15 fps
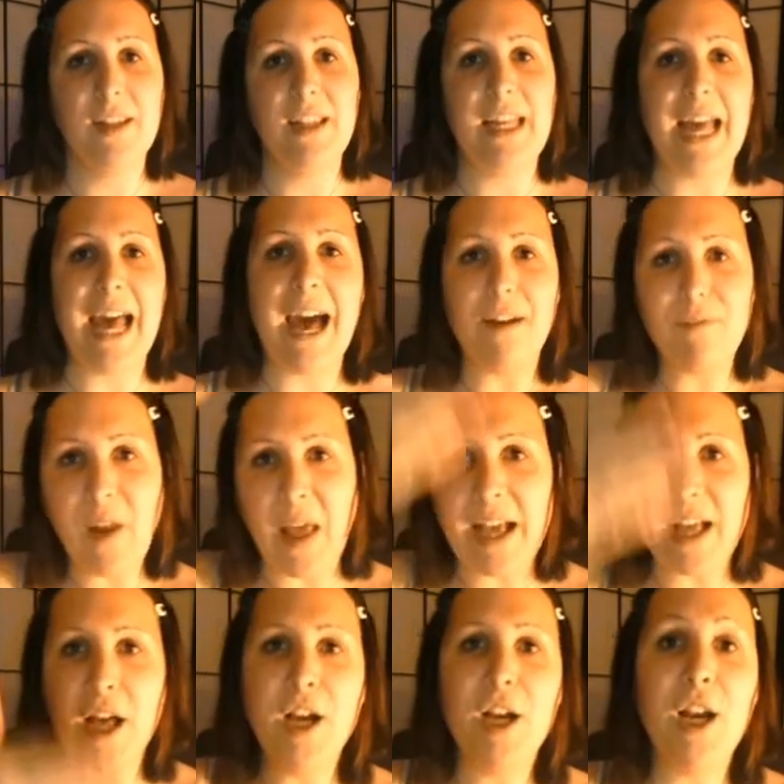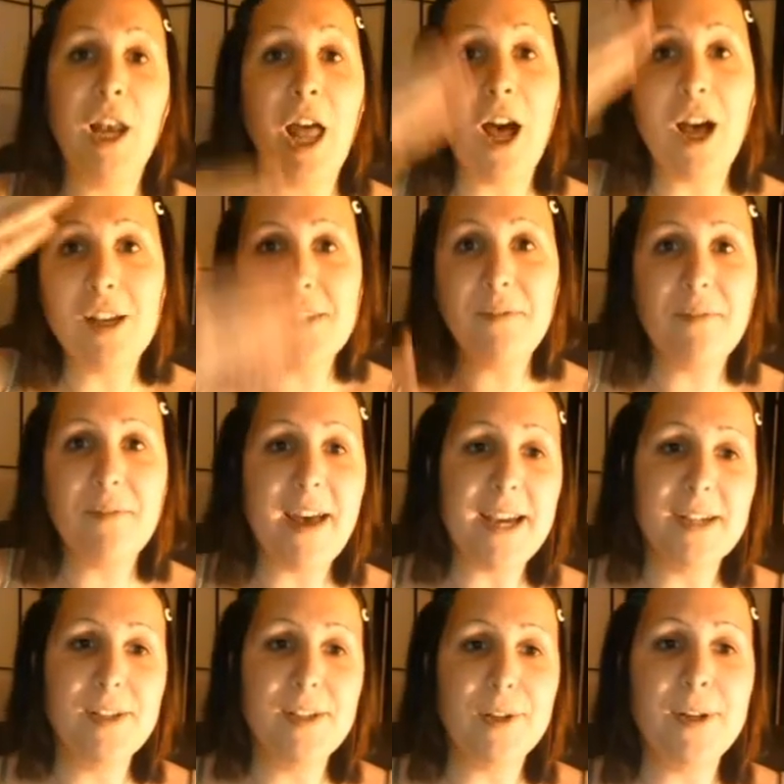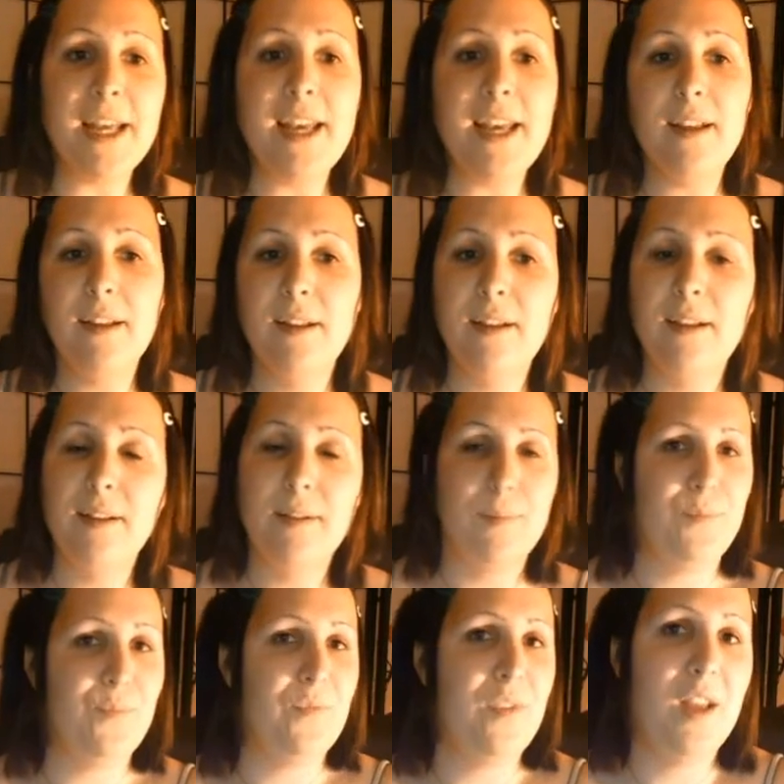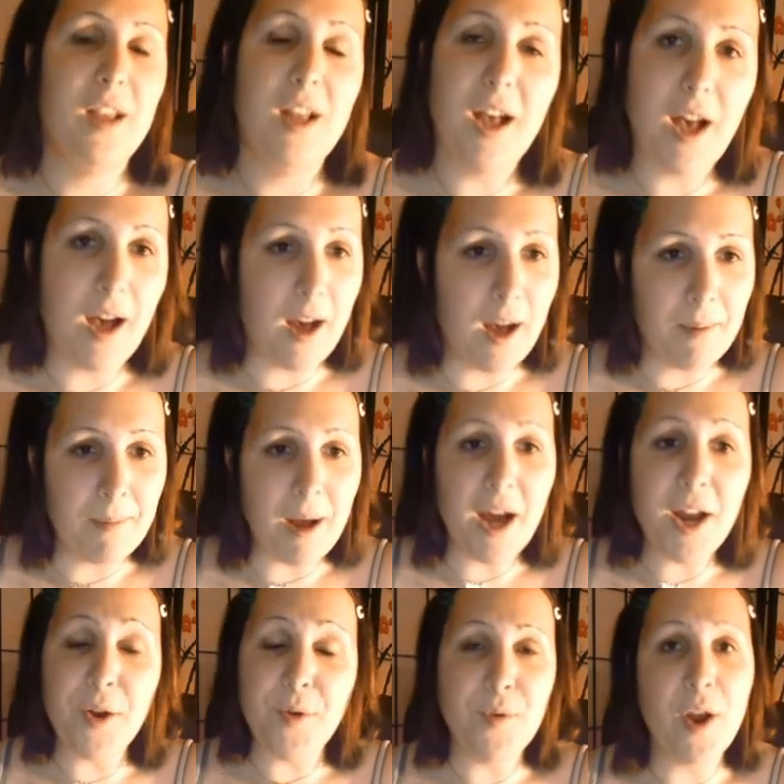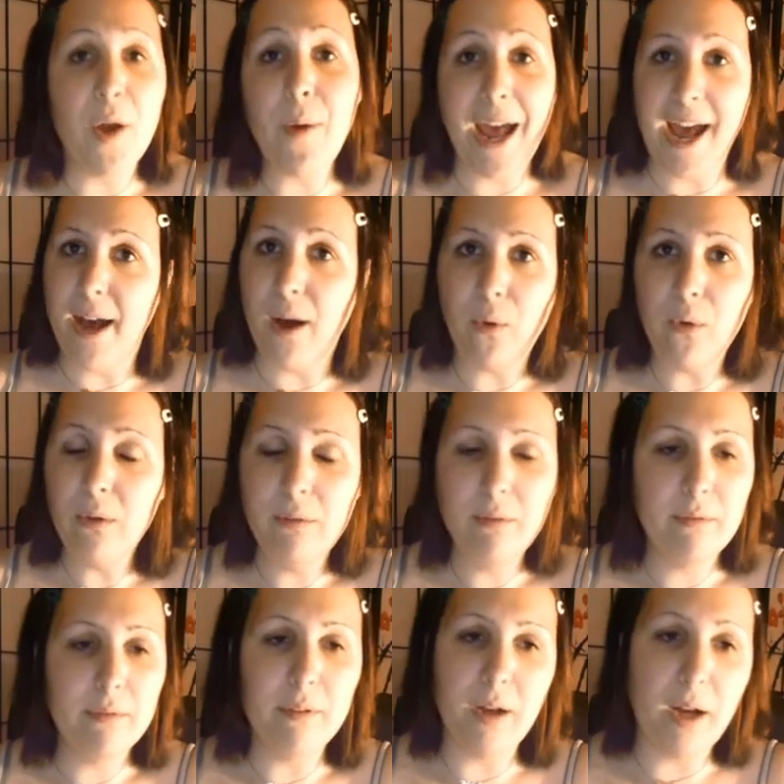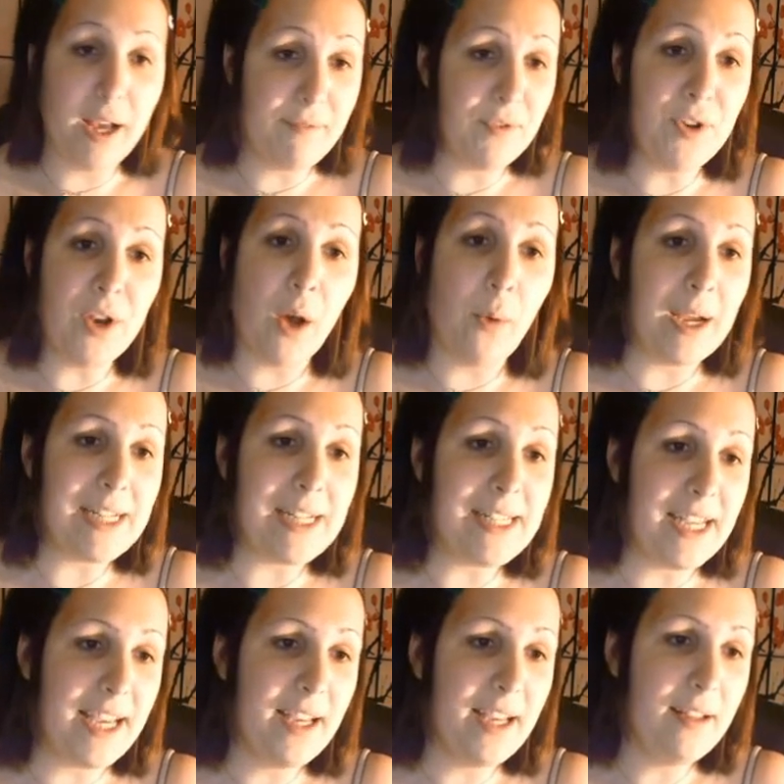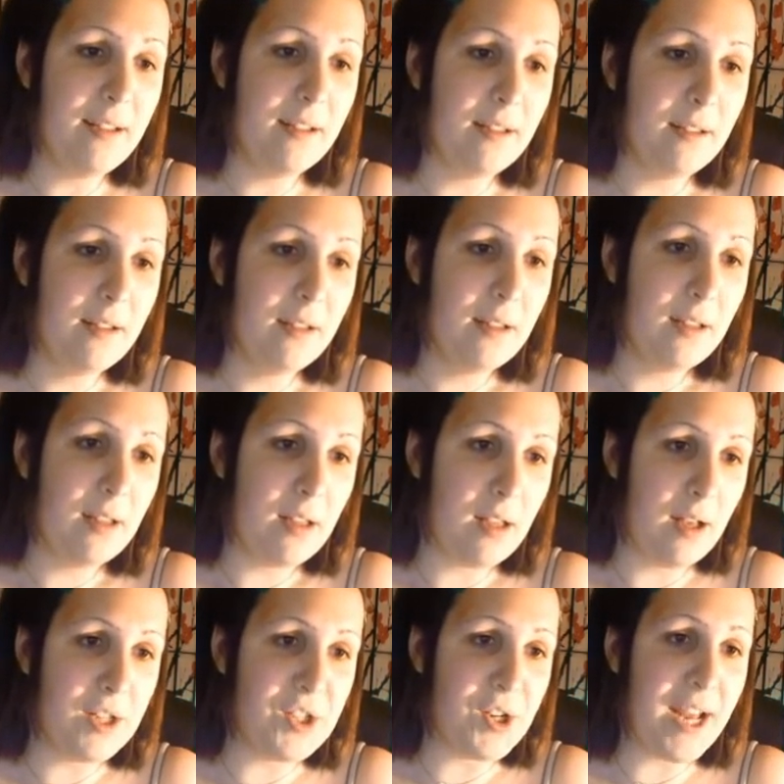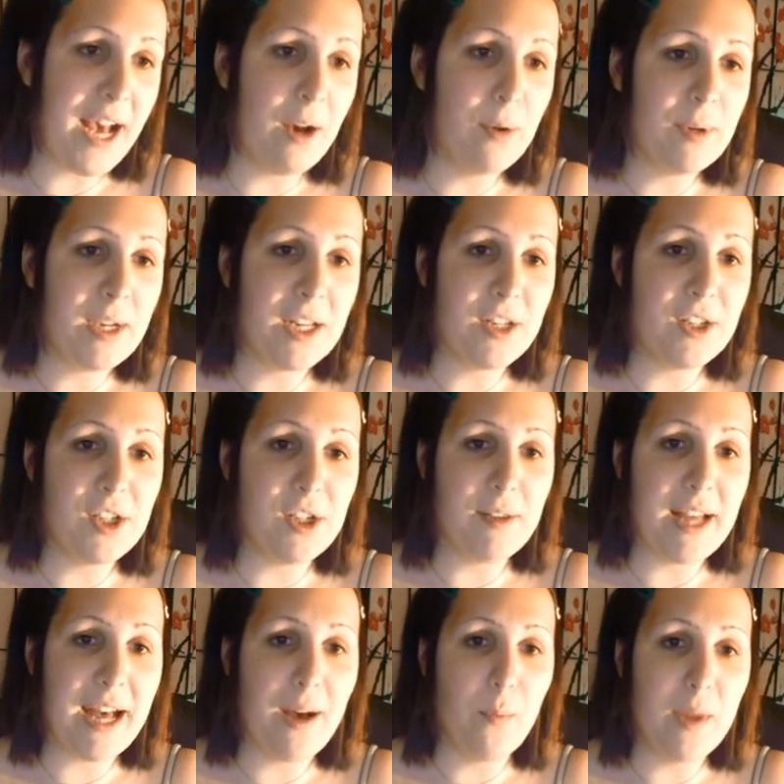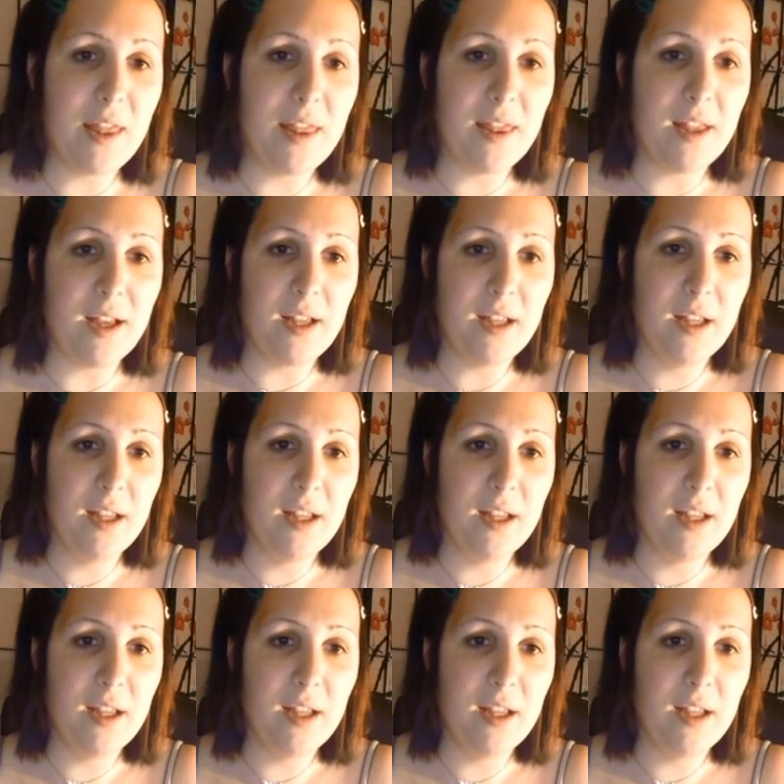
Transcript: have like a glass effect on it. I, I don't know how. I have no idea. I don't know how we're going to do that with the